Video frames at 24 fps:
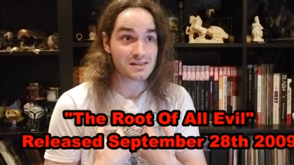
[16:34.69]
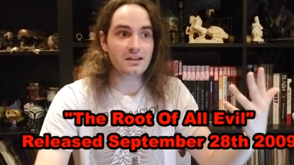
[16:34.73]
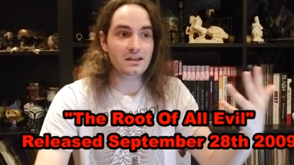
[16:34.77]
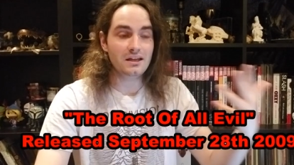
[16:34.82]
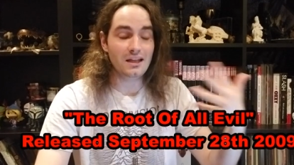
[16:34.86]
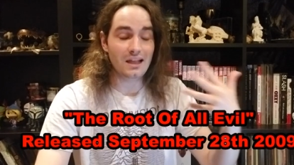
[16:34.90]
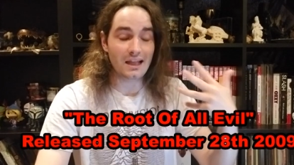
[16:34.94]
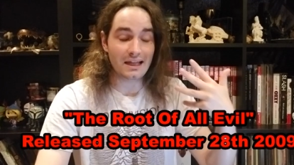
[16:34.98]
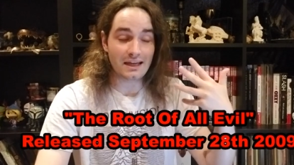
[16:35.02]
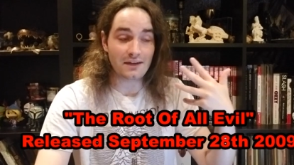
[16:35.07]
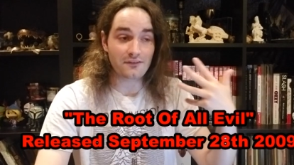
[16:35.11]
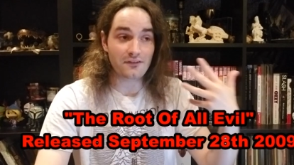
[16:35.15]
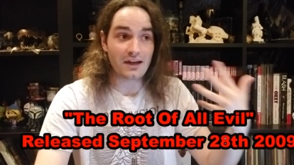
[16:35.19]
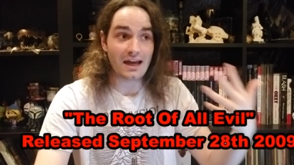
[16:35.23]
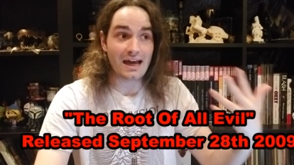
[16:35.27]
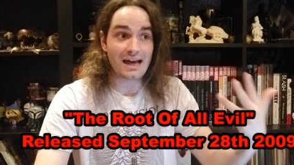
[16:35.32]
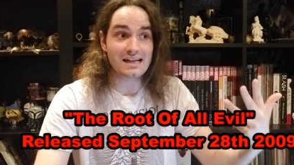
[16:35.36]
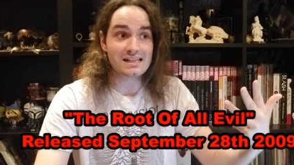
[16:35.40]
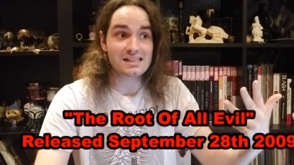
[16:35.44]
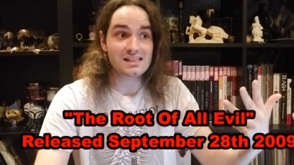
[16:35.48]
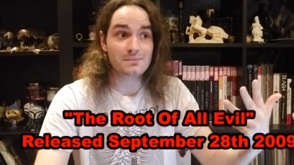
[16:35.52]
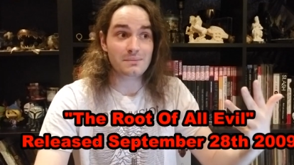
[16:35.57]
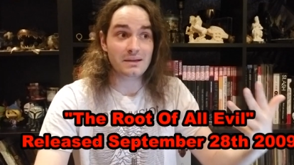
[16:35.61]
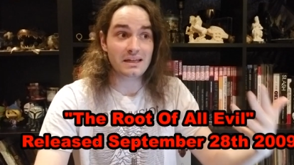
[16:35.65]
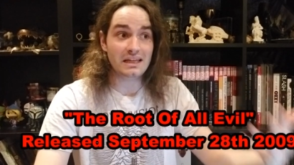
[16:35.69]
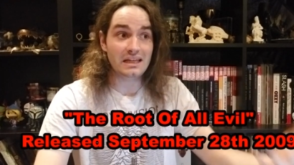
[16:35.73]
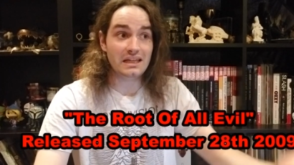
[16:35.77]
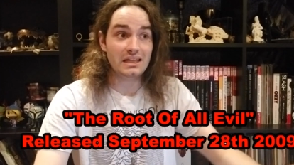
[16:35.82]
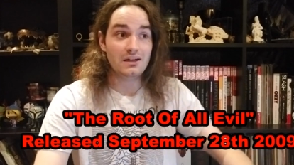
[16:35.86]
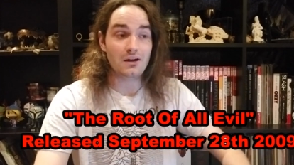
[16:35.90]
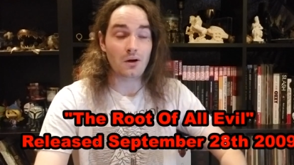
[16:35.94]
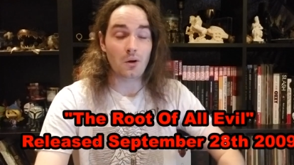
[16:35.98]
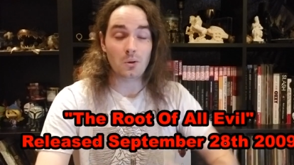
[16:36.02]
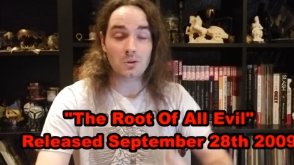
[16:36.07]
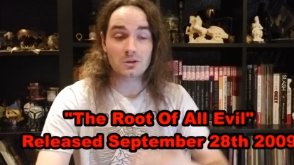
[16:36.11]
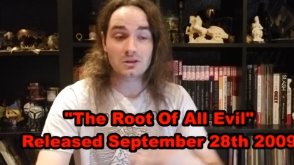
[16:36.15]
Like, if you ask
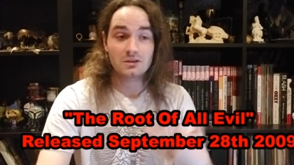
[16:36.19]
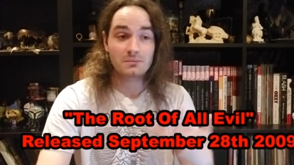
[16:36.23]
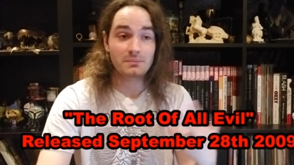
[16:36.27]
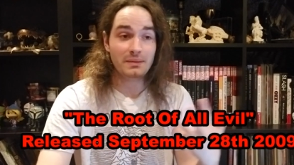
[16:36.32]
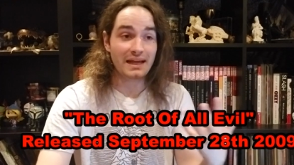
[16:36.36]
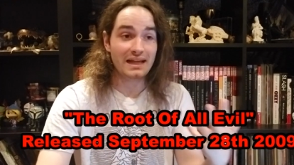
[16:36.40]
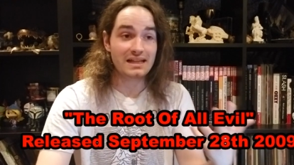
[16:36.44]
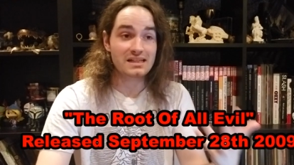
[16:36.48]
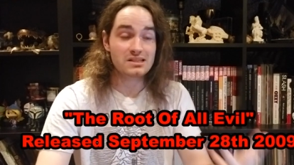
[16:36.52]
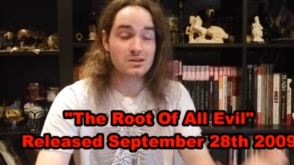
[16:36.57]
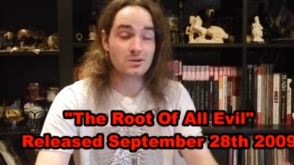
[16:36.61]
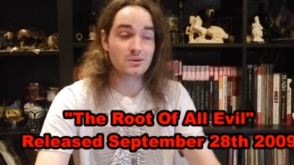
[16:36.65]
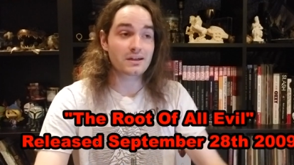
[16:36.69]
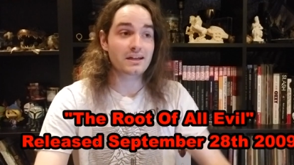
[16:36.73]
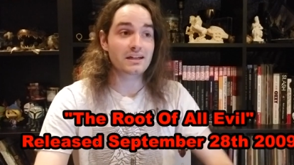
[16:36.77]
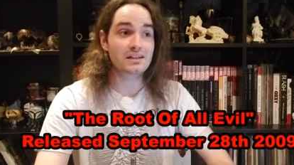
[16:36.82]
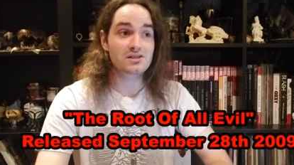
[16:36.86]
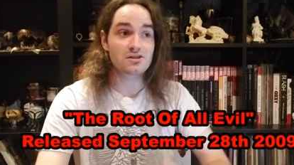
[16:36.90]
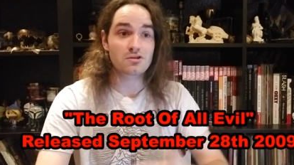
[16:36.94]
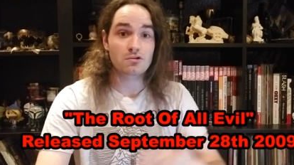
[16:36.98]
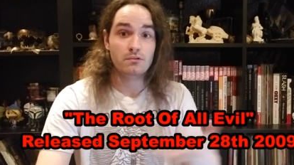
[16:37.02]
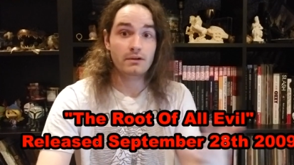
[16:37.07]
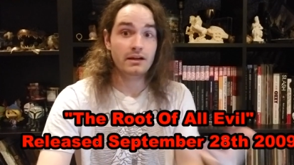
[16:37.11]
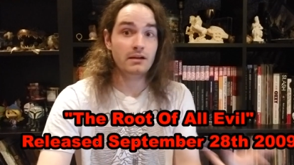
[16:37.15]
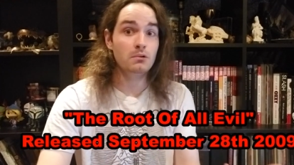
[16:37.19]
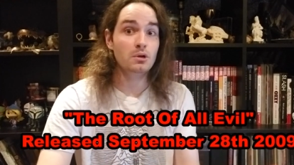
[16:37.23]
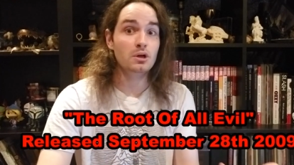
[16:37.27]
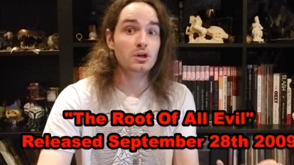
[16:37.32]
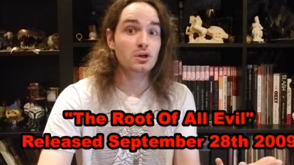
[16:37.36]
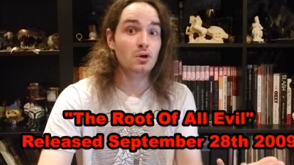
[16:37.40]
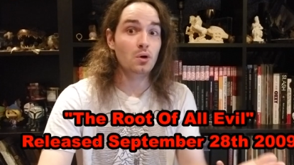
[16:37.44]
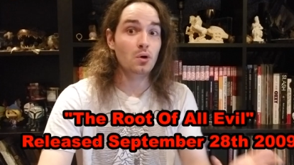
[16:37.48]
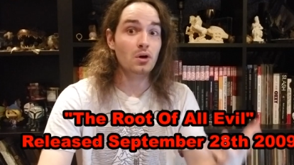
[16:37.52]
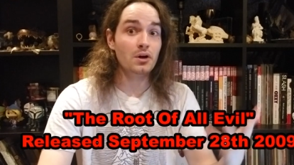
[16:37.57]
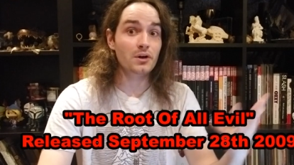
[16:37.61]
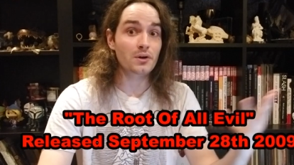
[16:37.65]
me, older bands looking to
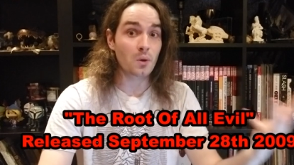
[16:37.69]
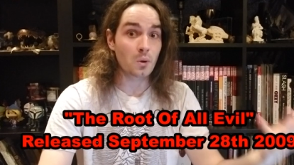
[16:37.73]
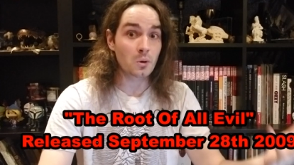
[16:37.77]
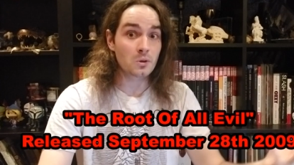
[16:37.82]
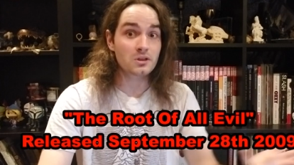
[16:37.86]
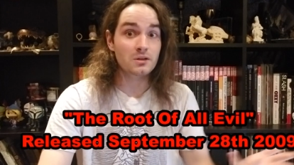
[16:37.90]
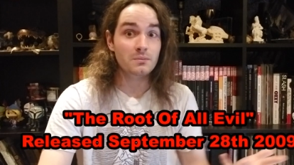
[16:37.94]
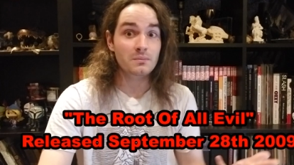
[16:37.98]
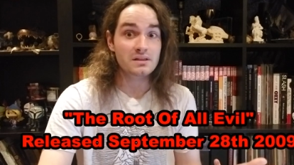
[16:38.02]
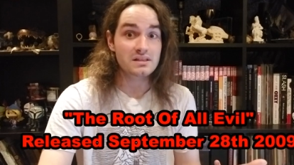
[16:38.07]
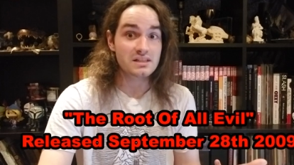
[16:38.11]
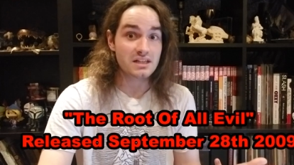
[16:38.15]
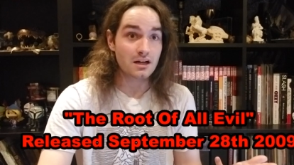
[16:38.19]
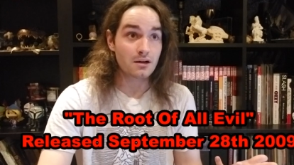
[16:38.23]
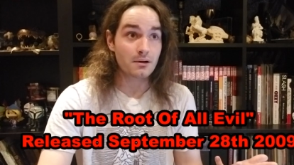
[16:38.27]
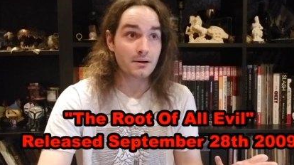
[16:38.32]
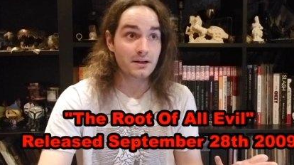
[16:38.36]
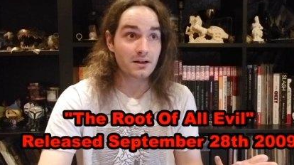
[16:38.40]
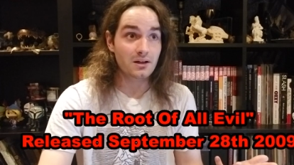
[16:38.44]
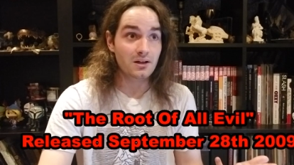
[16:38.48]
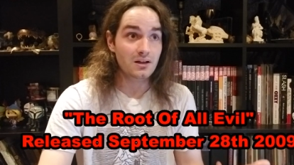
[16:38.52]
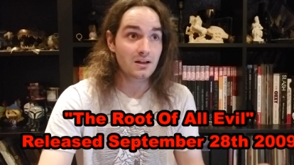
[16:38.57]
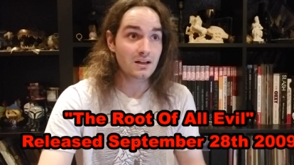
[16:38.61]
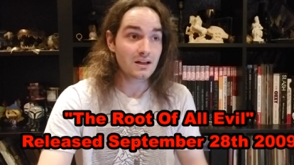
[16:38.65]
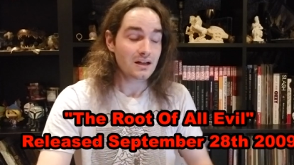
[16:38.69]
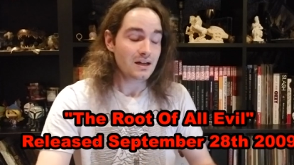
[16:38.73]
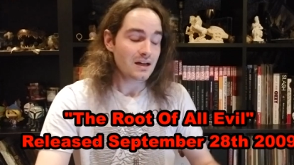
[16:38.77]
re-record older material,